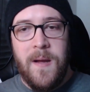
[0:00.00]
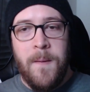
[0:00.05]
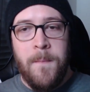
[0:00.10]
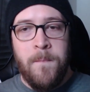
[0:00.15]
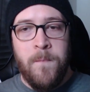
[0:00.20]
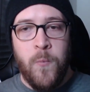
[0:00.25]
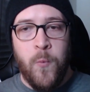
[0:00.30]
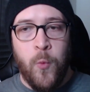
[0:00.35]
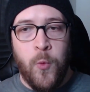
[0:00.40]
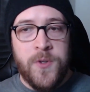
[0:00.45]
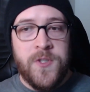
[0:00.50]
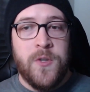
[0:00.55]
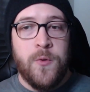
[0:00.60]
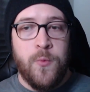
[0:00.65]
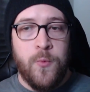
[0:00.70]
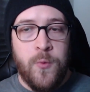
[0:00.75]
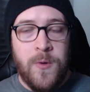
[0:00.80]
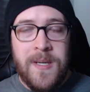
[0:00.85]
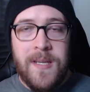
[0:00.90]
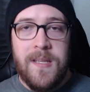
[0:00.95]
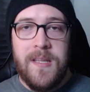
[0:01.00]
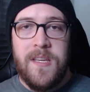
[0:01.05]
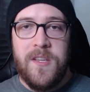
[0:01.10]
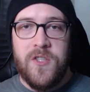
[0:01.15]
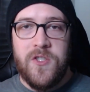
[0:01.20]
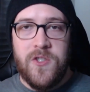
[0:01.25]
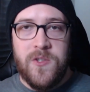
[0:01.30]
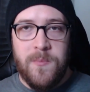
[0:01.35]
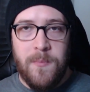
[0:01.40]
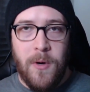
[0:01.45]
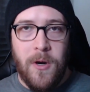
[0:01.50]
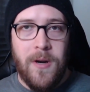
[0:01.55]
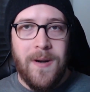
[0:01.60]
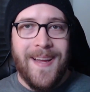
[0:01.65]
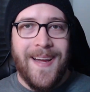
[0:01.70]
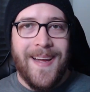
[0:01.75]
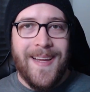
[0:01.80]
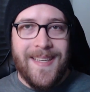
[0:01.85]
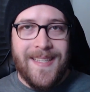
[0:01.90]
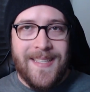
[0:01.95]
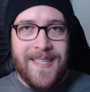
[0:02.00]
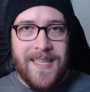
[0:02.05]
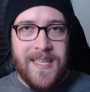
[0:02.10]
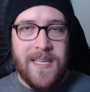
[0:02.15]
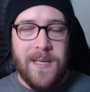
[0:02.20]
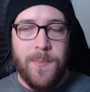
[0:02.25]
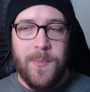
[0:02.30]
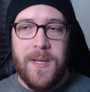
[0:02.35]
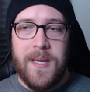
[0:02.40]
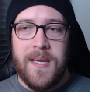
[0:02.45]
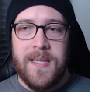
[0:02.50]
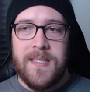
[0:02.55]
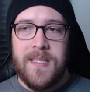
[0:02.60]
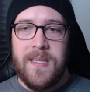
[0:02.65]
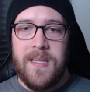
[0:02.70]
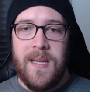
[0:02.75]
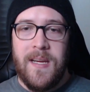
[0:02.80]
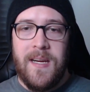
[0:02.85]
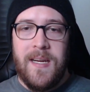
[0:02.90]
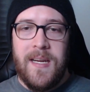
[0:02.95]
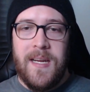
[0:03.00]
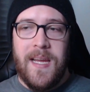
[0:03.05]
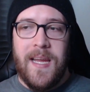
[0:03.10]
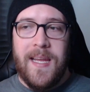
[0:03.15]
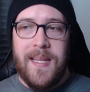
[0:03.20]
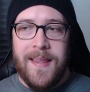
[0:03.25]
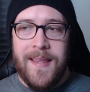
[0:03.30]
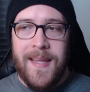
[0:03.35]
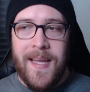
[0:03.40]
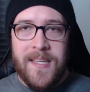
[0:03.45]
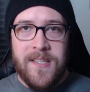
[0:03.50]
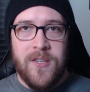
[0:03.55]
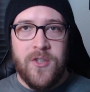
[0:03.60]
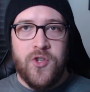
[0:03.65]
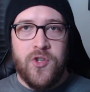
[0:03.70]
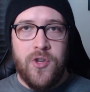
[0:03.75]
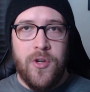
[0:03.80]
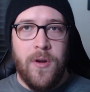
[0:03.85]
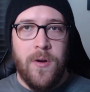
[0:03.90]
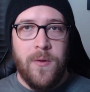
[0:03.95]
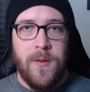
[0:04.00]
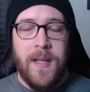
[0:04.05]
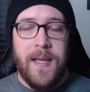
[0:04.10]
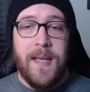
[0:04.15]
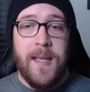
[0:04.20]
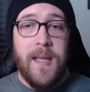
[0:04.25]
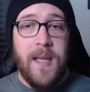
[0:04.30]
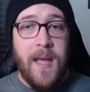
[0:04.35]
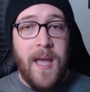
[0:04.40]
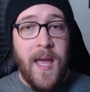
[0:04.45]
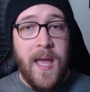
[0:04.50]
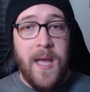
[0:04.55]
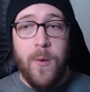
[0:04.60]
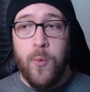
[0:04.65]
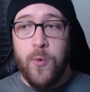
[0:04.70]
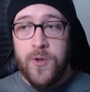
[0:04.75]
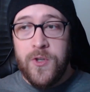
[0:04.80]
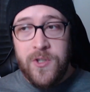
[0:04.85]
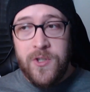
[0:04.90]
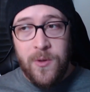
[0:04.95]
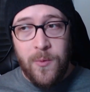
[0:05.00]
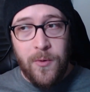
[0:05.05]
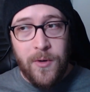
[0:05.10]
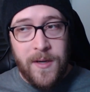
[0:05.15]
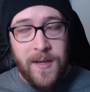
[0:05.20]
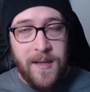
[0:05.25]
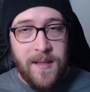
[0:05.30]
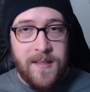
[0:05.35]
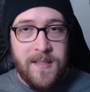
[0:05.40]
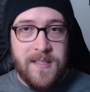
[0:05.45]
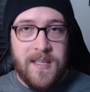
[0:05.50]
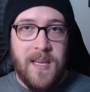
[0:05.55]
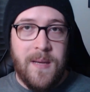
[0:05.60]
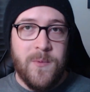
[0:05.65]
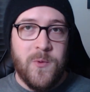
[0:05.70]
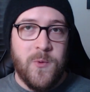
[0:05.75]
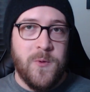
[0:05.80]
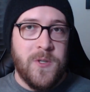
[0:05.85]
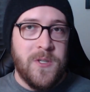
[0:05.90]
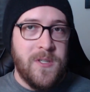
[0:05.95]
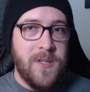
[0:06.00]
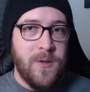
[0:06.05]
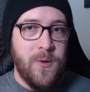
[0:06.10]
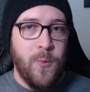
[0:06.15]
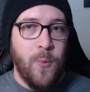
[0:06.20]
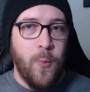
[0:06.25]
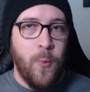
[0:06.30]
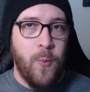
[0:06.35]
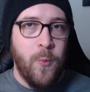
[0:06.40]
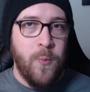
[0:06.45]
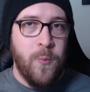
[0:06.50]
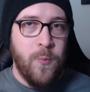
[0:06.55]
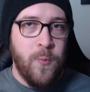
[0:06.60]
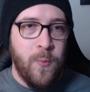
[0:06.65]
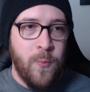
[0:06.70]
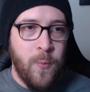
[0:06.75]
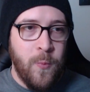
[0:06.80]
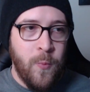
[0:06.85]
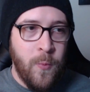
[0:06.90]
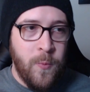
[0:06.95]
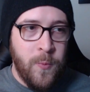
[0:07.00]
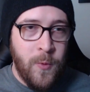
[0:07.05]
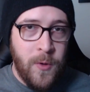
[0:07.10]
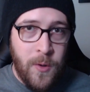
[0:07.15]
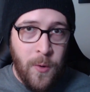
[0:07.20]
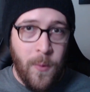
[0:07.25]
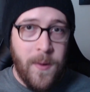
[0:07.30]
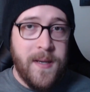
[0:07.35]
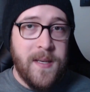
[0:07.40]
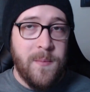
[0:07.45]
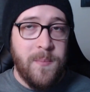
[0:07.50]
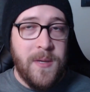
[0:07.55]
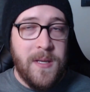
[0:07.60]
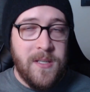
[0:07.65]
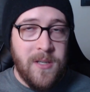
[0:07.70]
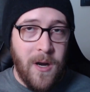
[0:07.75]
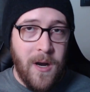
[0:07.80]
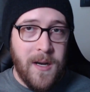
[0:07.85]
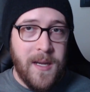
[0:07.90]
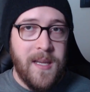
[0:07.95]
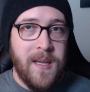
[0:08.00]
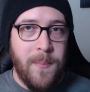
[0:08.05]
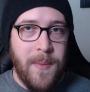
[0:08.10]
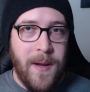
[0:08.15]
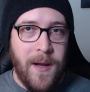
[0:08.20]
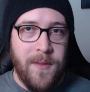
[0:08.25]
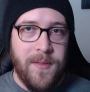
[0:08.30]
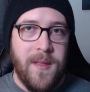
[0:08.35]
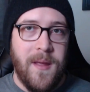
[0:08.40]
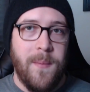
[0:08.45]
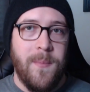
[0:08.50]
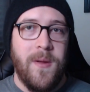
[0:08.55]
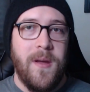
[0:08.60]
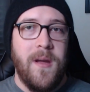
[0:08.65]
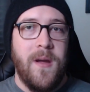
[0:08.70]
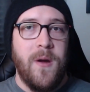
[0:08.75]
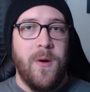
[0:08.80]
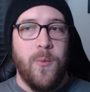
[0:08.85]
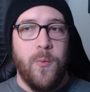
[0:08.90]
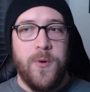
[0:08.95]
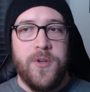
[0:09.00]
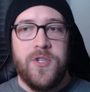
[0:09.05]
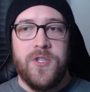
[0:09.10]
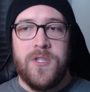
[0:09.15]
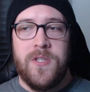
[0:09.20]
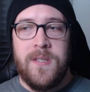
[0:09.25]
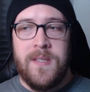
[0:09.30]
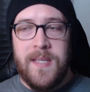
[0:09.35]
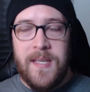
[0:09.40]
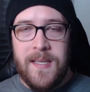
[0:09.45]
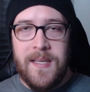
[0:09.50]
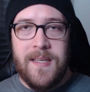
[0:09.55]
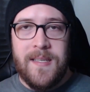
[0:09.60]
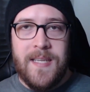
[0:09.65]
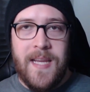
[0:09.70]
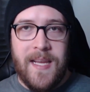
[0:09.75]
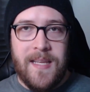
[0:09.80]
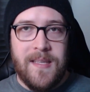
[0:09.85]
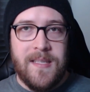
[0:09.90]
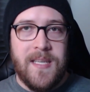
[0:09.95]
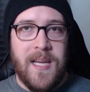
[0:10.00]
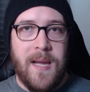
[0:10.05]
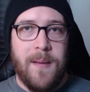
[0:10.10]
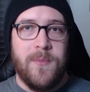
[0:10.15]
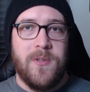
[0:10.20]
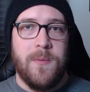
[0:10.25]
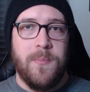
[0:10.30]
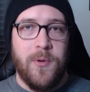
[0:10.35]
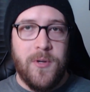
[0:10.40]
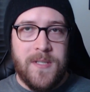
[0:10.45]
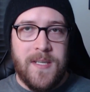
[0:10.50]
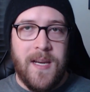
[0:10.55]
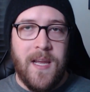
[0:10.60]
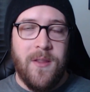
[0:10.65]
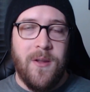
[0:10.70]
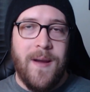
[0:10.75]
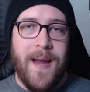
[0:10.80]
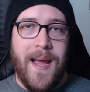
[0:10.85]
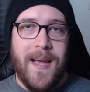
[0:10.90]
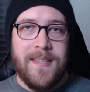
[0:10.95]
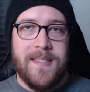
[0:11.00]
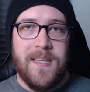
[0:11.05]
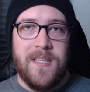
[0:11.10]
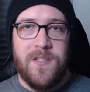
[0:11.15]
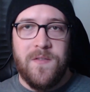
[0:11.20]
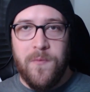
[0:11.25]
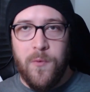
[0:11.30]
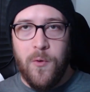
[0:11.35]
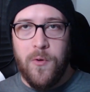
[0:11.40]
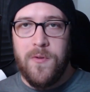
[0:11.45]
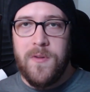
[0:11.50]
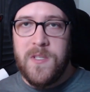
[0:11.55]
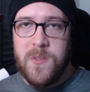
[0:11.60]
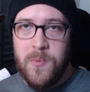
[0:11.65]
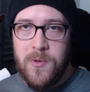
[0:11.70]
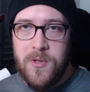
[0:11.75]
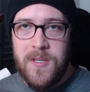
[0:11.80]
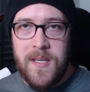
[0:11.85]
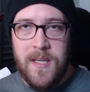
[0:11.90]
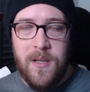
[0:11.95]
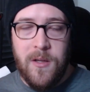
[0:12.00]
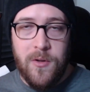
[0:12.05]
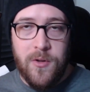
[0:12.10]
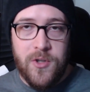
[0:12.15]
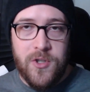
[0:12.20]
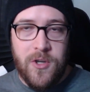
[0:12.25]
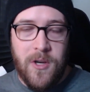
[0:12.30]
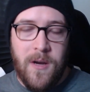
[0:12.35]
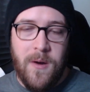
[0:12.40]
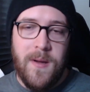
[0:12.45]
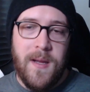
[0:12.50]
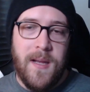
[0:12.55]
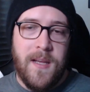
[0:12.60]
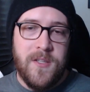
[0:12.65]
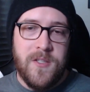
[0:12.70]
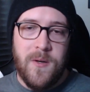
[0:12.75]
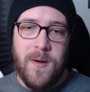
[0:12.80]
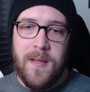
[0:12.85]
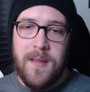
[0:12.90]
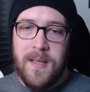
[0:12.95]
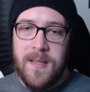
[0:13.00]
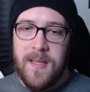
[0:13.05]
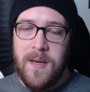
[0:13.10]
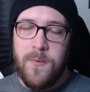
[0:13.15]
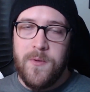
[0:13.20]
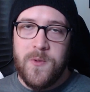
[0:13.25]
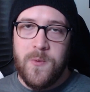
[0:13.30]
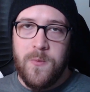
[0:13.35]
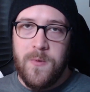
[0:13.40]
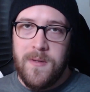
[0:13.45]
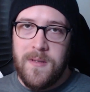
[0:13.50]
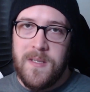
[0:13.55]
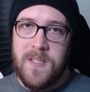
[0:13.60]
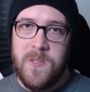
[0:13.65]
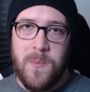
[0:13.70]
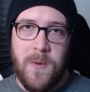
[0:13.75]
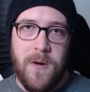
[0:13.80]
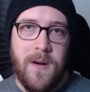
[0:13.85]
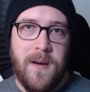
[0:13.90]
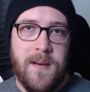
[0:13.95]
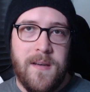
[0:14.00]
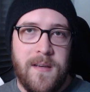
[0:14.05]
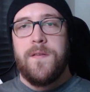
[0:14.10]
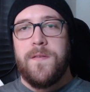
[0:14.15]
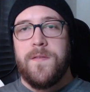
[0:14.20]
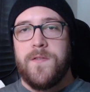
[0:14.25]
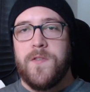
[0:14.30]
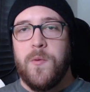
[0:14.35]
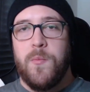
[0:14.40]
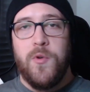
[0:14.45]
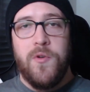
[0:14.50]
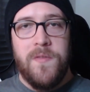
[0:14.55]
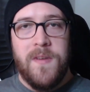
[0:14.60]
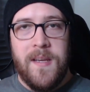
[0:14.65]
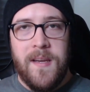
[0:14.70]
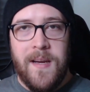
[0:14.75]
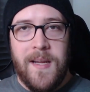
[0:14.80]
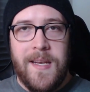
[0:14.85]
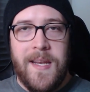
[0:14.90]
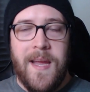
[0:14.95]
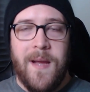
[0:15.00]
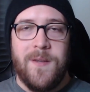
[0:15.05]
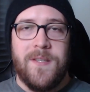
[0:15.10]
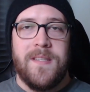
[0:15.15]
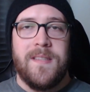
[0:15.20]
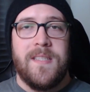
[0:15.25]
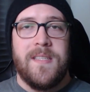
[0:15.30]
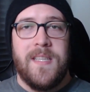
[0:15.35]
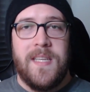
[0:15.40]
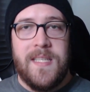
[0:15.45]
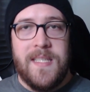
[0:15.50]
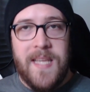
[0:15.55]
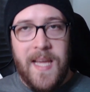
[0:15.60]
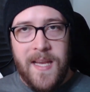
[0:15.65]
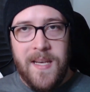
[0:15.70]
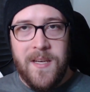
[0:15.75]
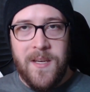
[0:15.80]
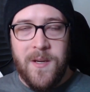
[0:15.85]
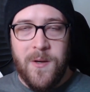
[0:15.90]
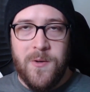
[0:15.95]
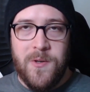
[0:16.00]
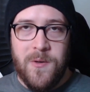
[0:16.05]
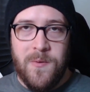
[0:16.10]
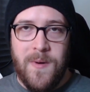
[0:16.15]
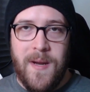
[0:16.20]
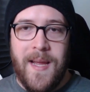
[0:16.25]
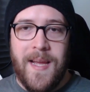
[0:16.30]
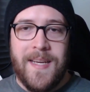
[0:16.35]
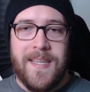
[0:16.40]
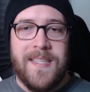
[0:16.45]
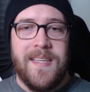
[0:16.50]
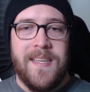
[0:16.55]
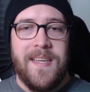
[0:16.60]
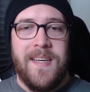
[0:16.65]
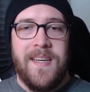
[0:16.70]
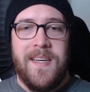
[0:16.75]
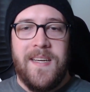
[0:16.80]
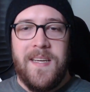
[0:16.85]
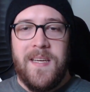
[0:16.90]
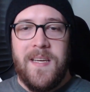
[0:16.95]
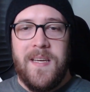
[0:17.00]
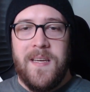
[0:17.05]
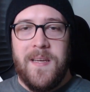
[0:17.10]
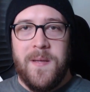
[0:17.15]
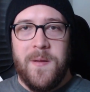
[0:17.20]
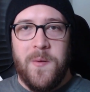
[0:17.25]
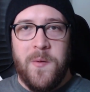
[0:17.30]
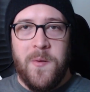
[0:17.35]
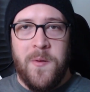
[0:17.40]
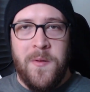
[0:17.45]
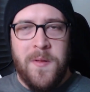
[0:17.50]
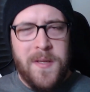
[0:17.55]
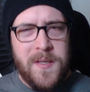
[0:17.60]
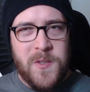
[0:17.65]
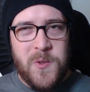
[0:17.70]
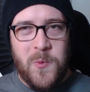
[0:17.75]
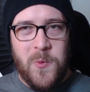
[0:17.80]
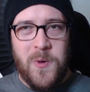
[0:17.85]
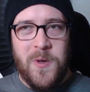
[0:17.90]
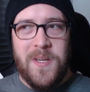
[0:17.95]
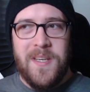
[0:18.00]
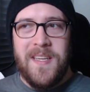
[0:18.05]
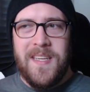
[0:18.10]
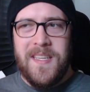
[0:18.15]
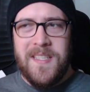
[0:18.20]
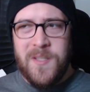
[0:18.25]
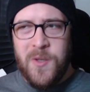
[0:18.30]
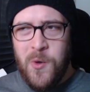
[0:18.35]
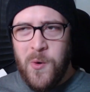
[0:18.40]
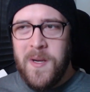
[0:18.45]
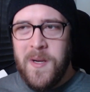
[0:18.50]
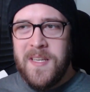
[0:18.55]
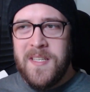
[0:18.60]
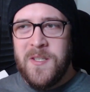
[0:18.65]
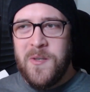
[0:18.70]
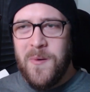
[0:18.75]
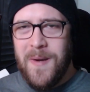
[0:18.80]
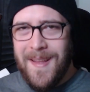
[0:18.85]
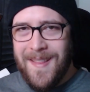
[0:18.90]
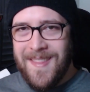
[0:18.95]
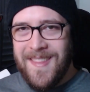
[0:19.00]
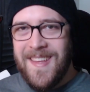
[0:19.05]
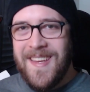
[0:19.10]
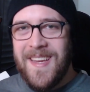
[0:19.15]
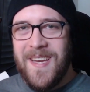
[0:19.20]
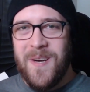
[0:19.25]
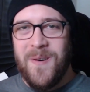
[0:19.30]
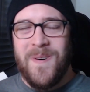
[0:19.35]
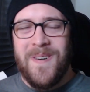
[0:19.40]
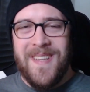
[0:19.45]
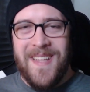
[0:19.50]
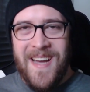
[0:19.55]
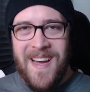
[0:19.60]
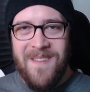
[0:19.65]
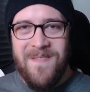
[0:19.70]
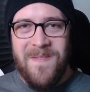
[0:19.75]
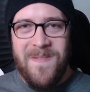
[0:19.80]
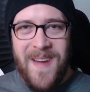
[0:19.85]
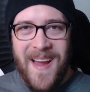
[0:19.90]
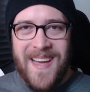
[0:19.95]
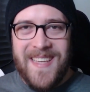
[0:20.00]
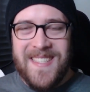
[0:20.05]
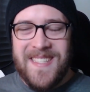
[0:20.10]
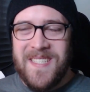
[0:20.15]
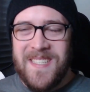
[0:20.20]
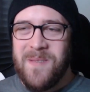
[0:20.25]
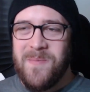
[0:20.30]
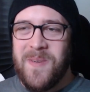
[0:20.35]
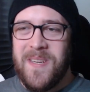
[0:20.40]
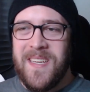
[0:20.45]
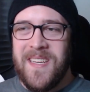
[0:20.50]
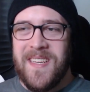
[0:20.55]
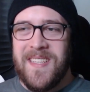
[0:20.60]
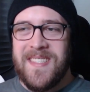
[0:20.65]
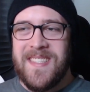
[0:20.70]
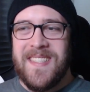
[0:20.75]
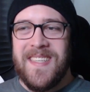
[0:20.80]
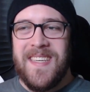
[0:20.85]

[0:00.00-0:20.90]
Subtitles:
was a really smart idea, because it lets us know, like, hey, we're still working on these games, we're still going to be talking about them, we just didn't take the time to put together assets for this particular show. And so I think that was really smart. So moving on now to the Nintendo Direct. This one is going to, I think, go a lot faster because,